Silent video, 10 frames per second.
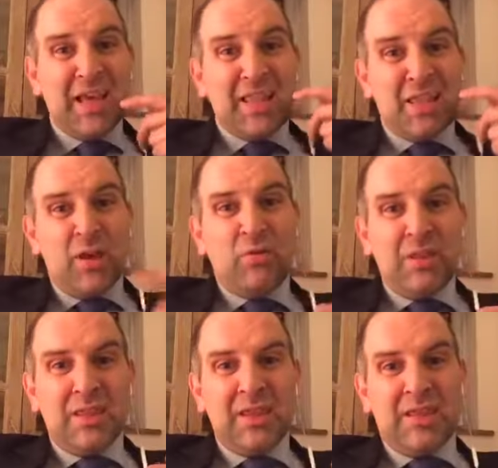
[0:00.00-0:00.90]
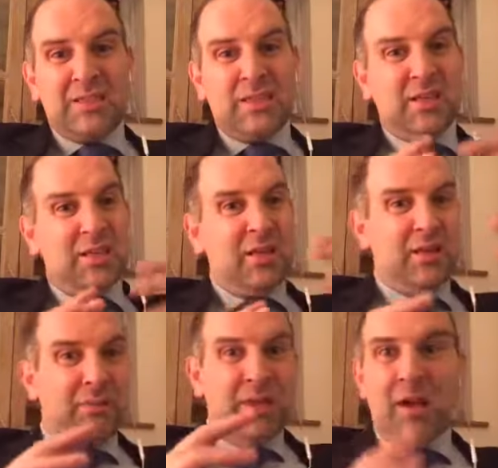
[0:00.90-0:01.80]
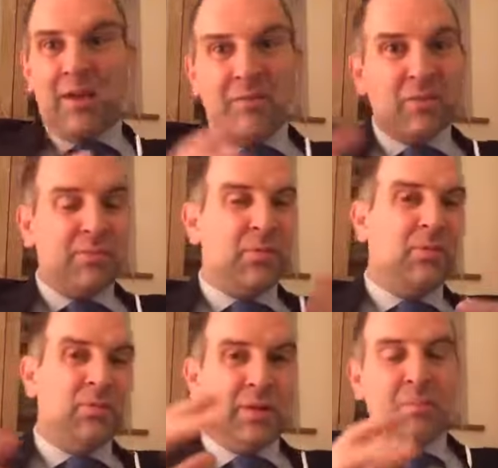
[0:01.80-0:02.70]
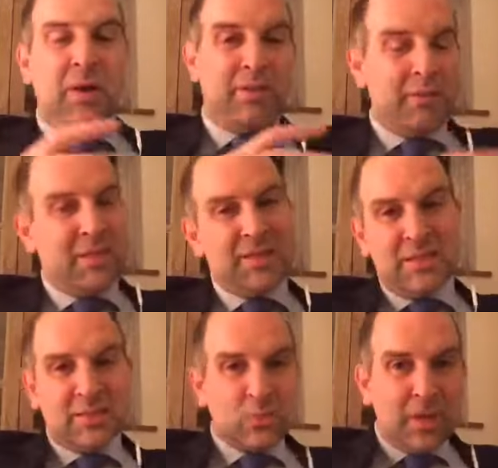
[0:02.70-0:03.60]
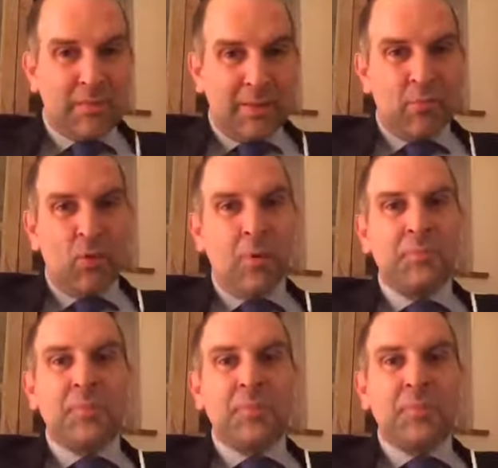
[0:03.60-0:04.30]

The only thing is it'll be uncomfortable. It might make things swell a bit more.